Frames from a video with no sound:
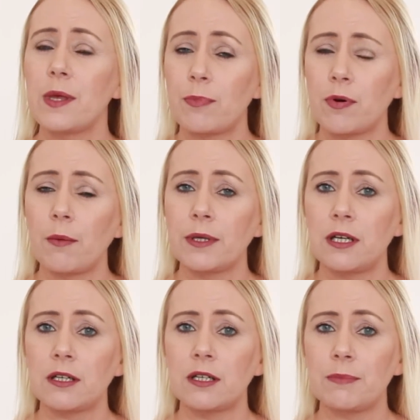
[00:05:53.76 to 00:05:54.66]
they're probably
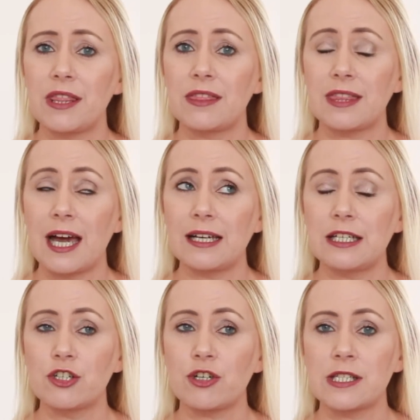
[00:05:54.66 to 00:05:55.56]
not going to be that
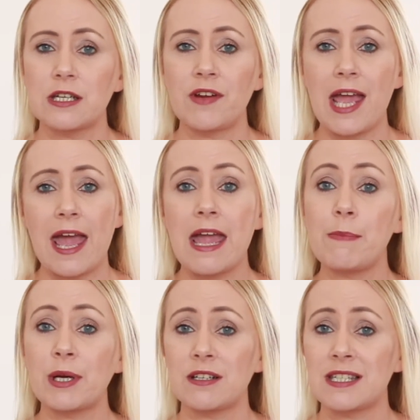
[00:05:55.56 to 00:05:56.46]
interested in it.
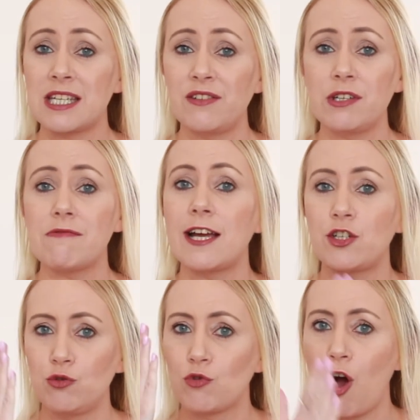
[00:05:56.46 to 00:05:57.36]
A, because TV
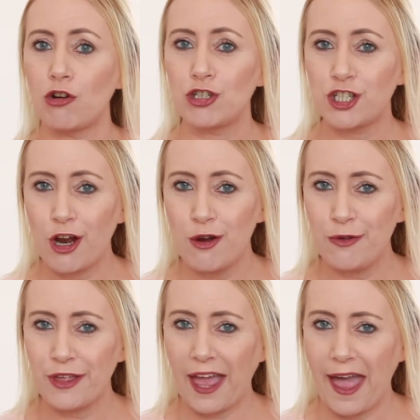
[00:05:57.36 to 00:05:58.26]
rights, you can't
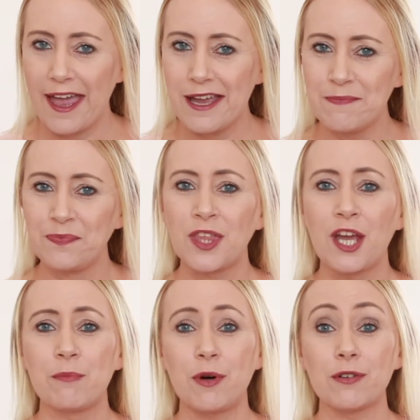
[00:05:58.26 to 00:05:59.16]
show the game,
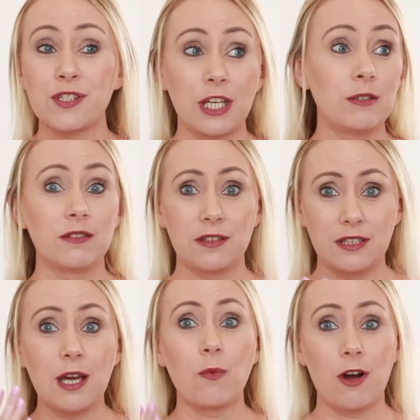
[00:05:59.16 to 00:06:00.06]
but also
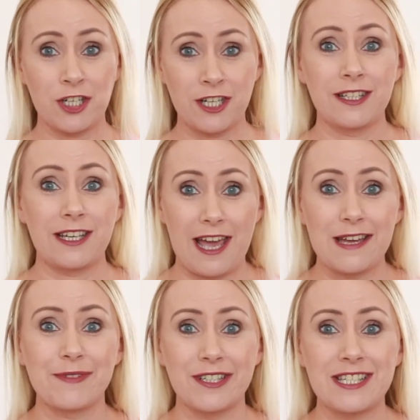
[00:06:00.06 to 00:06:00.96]
they're watching the
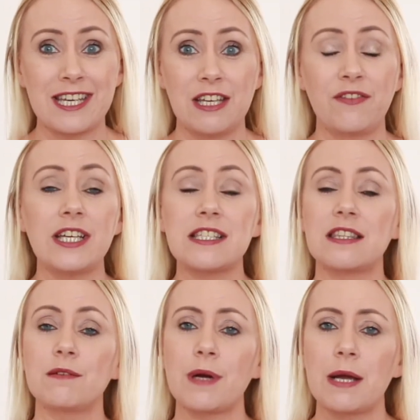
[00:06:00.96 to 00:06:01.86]
game on TV,
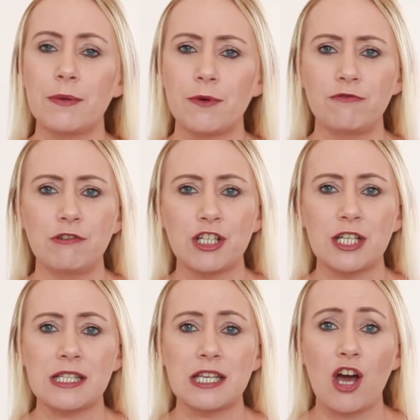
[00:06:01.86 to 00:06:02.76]
so they might be more
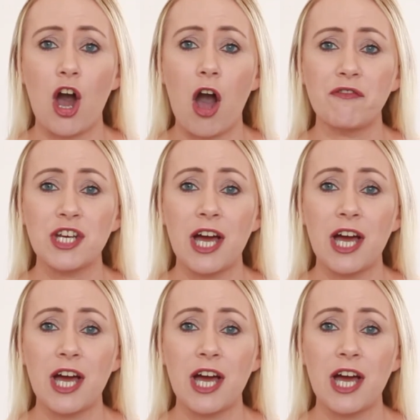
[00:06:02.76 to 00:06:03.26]
interested in a half